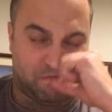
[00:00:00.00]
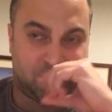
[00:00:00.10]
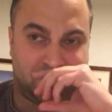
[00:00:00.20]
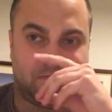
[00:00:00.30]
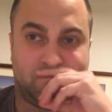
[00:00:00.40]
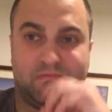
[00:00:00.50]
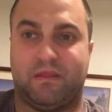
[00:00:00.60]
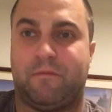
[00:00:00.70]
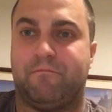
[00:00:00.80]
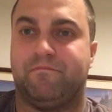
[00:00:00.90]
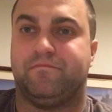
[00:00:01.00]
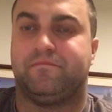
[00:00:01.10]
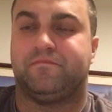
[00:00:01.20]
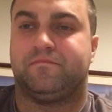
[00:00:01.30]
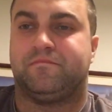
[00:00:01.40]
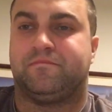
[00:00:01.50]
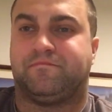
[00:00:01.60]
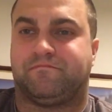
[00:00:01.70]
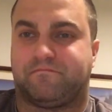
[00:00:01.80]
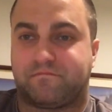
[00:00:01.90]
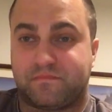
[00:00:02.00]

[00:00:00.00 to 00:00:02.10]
Yeah, that was a big-time kick right there.